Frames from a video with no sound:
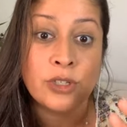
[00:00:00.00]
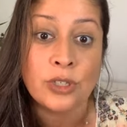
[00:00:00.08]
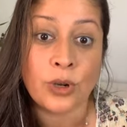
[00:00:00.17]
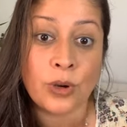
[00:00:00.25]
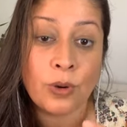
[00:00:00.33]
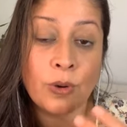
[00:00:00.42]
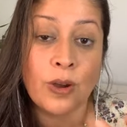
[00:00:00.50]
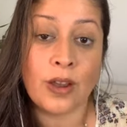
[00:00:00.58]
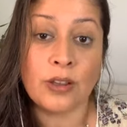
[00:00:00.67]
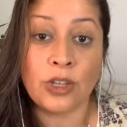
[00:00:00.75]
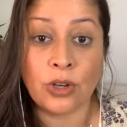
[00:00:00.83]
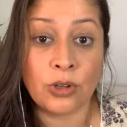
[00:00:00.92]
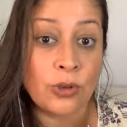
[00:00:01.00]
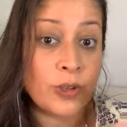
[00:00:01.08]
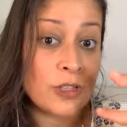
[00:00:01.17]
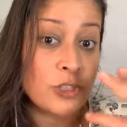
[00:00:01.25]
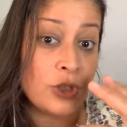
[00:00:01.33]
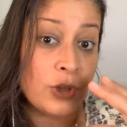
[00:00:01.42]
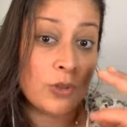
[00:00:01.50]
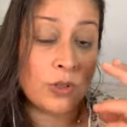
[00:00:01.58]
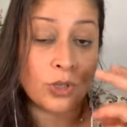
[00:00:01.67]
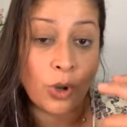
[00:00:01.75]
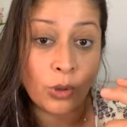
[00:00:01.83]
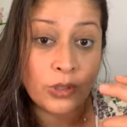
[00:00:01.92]
So you know you can do
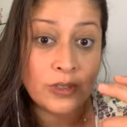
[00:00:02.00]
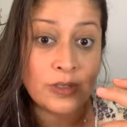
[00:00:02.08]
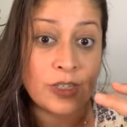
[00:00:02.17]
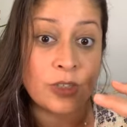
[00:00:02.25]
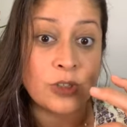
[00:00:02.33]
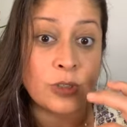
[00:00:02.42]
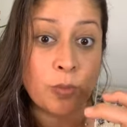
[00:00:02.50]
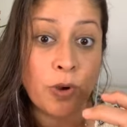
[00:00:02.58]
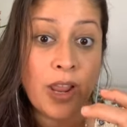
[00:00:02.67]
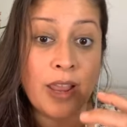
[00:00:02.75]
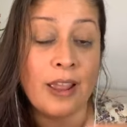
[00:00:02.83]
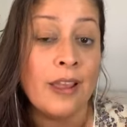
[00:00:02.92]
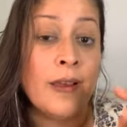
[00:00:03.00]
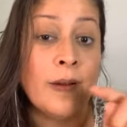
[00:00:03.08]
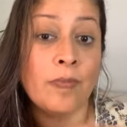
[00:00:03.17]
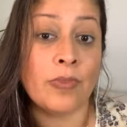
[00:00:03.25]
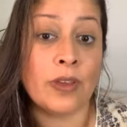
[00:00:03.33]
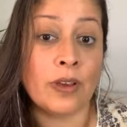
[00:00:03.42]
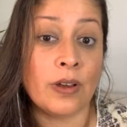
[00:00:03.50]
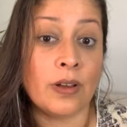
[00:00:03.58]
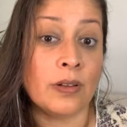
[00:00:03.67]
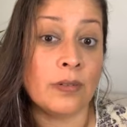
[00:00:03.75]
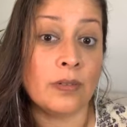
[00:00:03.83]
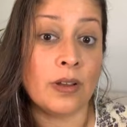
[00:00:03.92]
the golden seal spray.
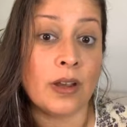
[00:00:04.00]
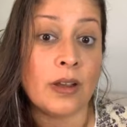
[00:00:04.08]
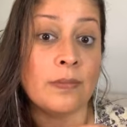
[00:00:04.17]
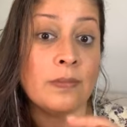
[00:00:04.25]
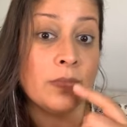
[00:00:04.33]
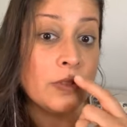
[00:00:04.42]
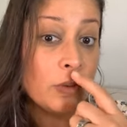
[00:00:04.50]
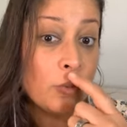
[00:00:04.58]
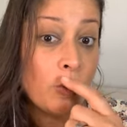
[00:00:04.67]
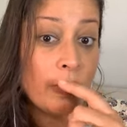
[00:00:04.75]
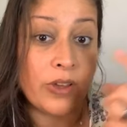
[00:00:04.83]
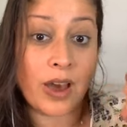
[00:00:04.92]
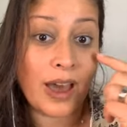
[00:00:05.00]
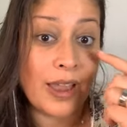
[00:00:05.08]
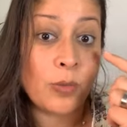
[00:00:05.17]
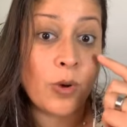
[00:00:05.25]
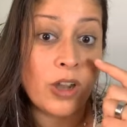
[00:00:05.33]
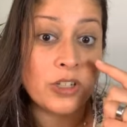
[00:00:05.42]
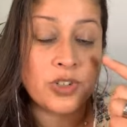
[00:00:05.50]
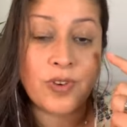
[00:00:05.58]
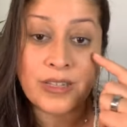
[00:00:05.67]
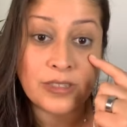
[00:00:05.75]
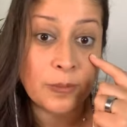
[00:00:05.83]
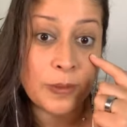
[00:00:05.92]
The um, the the eye
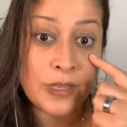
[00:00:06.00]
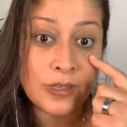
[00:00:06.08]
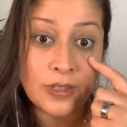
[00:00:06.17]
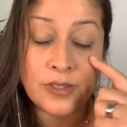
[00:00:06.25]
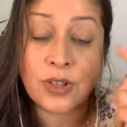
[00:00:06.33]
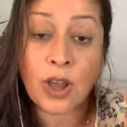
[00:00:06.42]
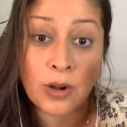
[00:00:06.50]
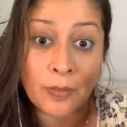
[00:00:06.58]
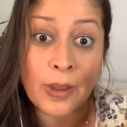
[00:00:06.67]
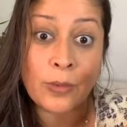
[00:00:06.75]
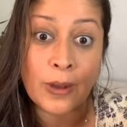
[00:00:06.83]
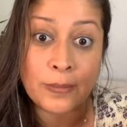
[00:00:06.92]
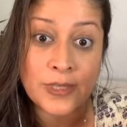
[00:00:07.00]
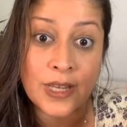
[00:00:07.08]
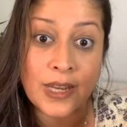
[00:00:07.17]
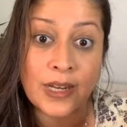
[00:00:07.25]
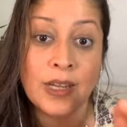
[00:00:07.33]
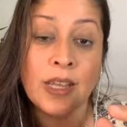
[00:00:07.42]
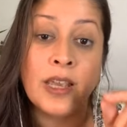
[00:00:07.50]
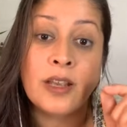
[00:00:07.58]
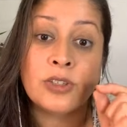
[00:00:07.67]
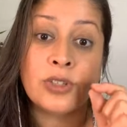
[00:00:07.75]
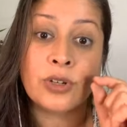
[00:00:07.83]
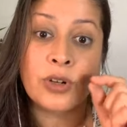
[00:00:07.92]
wash recipe is on my website,
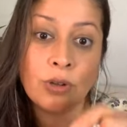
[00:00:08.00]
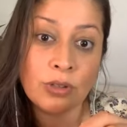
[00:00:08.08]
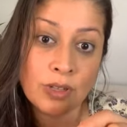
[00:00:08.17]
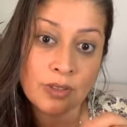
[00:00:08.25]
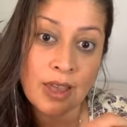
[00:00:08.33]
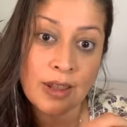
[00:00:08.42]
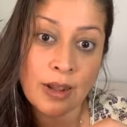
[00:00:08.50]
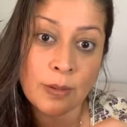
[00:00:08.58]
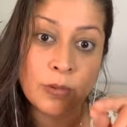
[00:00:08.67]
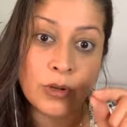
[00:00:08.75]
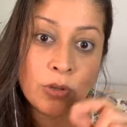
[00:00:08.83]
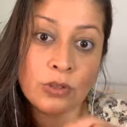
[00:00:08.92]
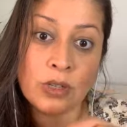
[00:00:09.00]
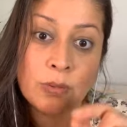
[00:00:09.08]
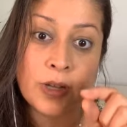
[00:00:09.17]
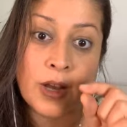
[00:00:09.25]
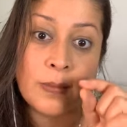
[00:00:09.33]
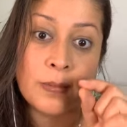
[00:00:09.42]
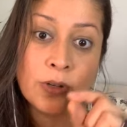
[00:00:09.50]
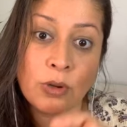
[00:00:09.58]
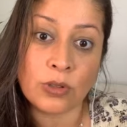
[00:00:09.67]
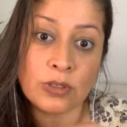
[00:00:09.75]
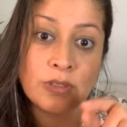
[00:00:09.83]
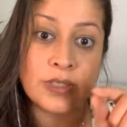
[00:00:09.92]
so go look that up. Go look up
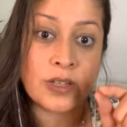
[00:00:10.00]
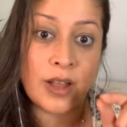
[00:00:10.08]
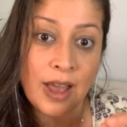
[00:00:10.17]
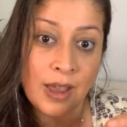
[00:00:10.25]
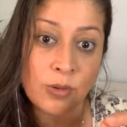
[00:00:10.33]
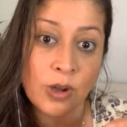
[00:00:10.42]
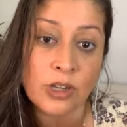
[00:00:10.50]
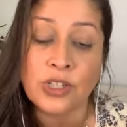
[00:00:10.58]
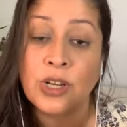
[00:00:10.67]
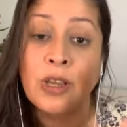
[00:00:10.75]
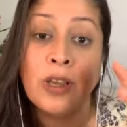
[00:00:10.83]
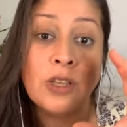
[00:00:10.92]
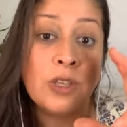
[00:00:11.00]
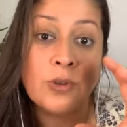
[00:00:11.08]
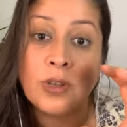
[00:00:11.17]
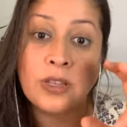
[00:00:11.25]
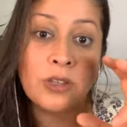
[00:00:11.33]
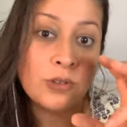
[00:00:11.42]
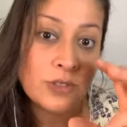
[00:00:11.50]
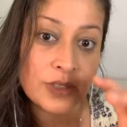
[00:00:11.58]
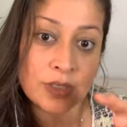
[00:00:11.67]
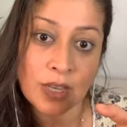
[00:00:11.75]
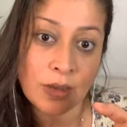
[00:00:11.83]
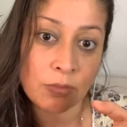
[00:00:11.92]
golden seal eye wash. You can use
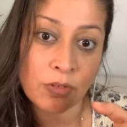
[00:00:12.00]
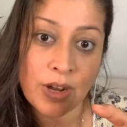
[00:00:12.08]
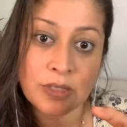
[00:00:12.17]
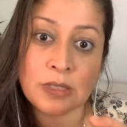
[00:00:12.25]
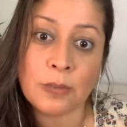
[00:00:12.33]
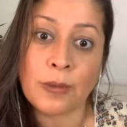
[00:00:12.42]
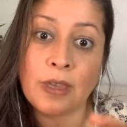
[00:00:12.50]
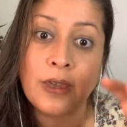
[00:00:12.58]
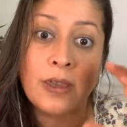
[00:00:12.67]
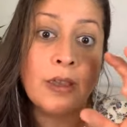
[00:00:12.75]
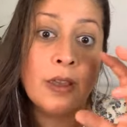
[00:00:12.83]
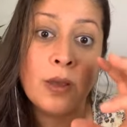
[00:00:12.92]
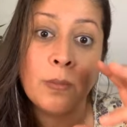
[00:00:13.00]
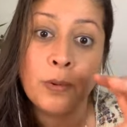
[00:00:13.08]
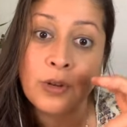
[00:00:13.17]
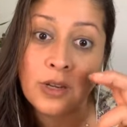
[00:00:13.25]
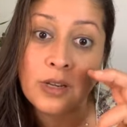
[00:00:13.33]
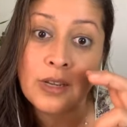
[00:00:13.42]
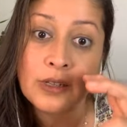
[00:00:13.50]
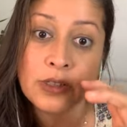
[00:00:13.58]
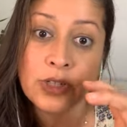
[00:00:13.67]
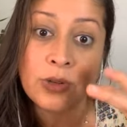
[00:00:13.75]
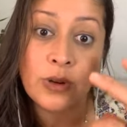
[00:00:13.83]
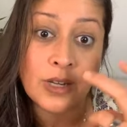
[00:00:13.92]
the same recipe, put it
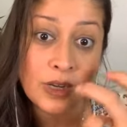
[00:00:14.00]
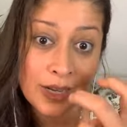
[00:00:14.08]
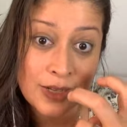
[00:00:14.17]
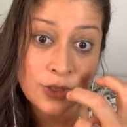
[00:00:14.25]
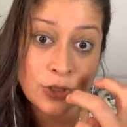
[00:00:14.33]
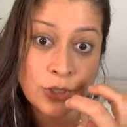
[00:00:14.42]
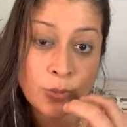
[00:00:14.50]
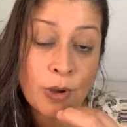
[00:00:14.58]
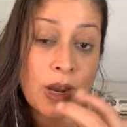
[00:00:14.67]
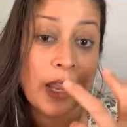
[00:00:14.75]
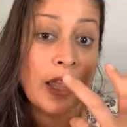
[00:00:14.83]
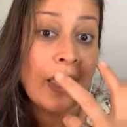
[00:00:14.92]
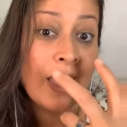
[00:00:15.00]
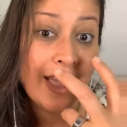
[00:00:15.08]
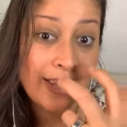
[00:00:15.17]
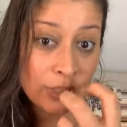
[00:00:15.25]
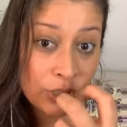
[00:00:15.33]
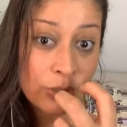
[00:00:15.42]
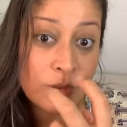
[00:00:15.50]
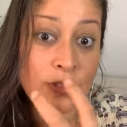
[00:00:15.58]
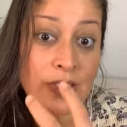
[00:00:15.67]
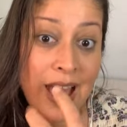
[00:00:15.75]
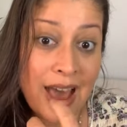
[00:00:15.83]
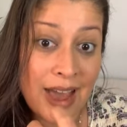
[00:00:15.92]
into a nasal spray, and
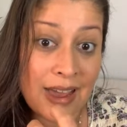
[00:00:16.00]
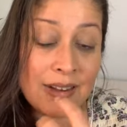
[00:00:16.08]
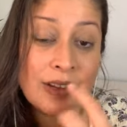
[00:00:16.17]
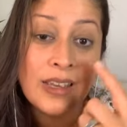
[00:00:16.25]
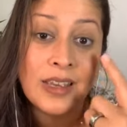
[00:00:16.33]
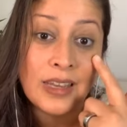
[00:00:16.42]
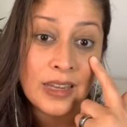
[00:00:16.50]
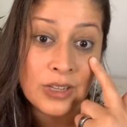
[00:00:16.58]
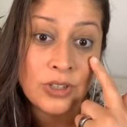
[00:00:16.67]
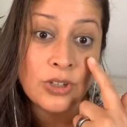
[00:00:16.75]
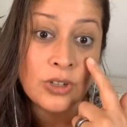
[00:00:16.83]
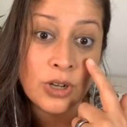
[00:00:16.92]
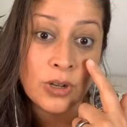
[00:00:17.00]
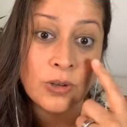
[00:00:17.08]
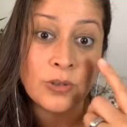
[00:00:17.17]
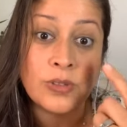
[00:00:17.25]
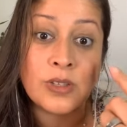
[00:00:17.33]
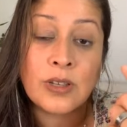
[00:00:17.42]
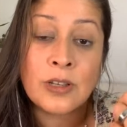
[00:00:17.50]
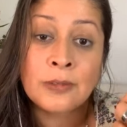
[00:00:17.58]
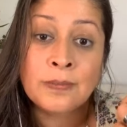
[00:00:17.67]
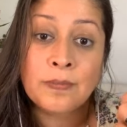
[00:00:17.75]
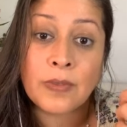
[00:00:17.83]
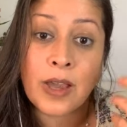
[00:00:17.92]
use that in your nose,
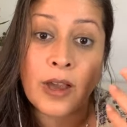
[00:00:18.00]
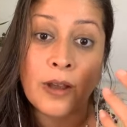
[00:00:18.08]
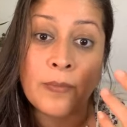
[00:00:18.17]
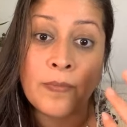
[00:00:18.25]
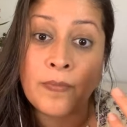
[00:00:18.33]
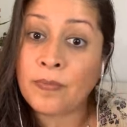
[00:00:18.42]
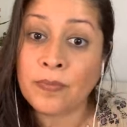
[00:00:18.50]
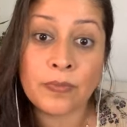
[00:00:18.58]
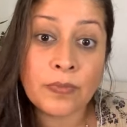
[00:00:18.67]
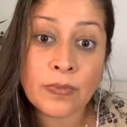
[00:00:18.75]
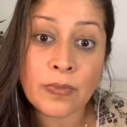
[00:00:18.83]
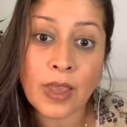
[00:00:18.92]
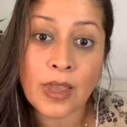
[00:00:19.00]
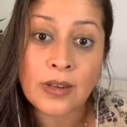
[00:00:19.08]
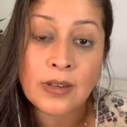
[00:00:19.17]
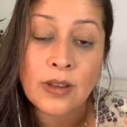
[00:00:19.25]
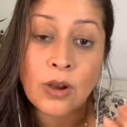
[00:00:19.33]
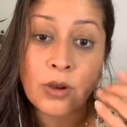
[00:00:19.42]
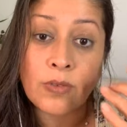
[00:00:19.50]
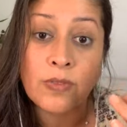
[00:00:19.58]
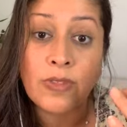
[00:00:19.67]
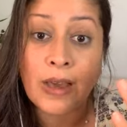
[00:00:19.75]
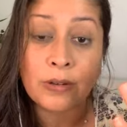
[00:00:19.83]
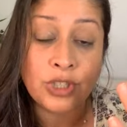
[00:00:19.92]
um, and
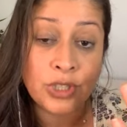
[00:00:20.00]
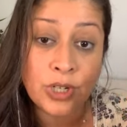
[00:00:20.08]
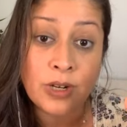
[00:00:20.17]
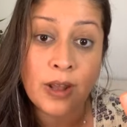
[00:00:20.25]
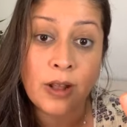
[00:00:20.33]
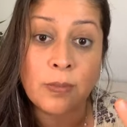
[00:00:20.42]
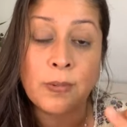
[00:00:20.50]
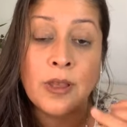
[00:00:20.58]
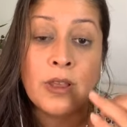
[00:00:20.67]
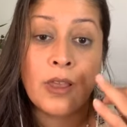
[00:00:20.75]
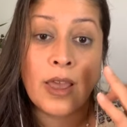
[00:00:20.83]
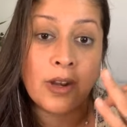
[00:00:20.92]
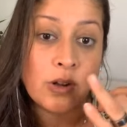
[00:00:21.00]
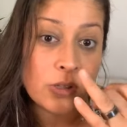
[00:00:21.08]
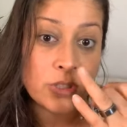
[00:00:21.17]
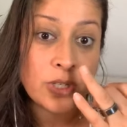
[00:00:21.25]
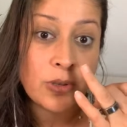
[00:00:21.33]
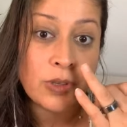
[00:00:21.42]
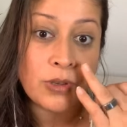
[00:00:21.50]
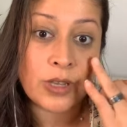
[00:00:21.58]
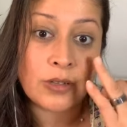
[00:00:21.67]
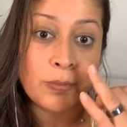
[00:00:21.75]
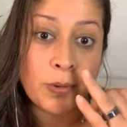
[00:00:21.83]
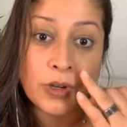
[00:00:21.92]
that should help. And also, you
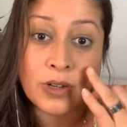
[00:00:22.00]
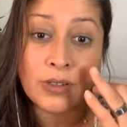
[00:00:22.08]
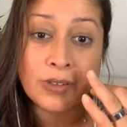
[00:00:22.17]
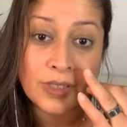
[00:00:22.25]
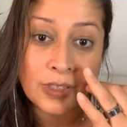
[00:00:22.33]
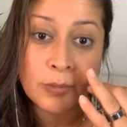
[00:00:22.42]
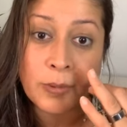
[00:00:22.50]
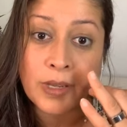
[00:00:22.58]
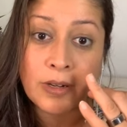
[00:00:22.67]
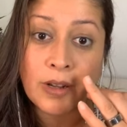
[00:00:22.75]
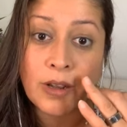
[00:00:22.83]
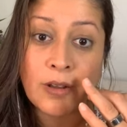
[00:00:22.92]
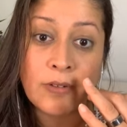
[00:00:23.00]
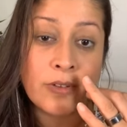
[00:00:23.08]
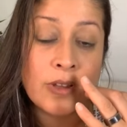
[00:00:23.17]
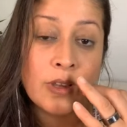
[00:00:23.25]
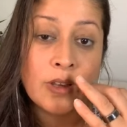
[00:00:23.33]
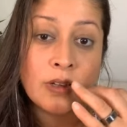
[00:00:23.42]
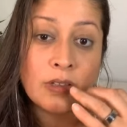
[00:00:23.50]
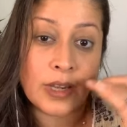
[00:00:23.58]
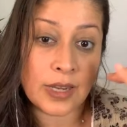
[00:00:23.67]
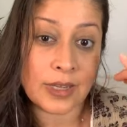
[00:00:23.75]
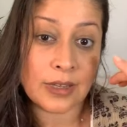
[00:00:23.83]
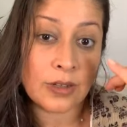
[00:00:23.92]
can put a little bit of
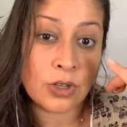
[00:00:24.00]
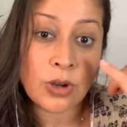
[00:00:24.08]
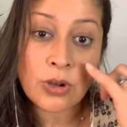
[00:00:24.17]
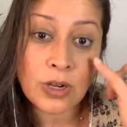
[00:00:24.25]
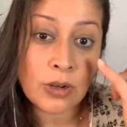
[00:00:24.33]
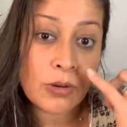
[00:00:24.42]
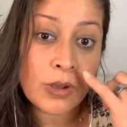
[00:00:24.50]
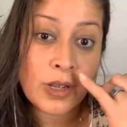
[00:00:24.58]
like coconut